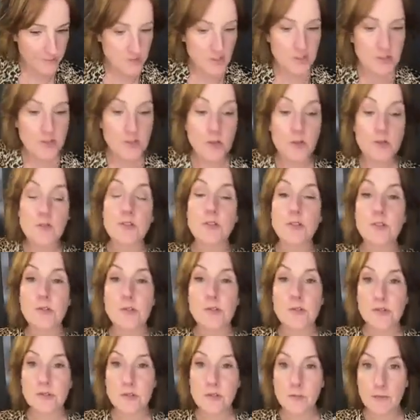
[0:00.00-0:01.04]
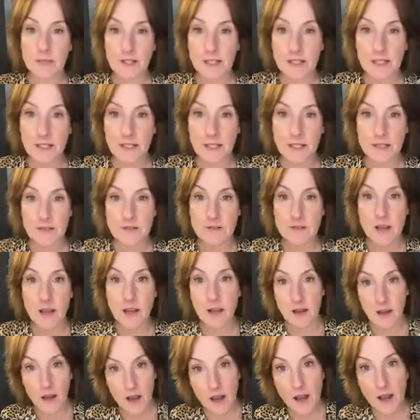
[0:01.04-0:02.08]
just go to
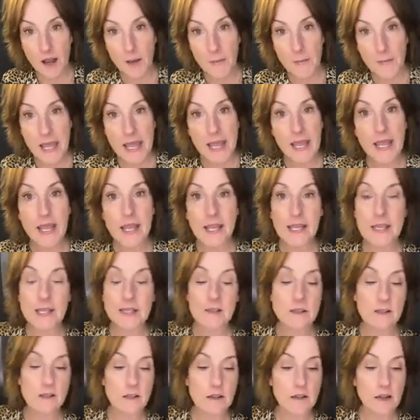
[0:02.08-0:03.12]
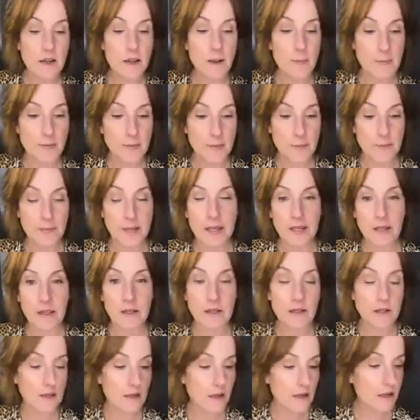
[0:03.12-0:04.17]
streamily.com and look up
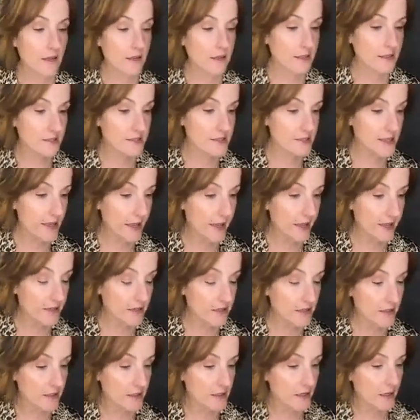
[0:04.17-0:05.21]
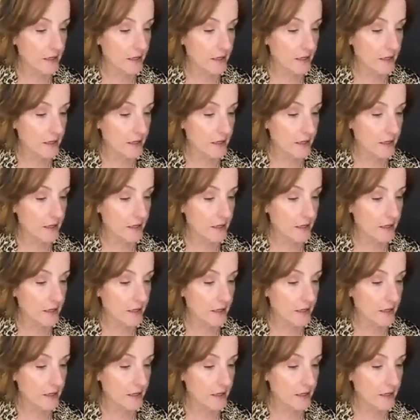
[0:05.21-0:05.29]
Megan Hollingshead.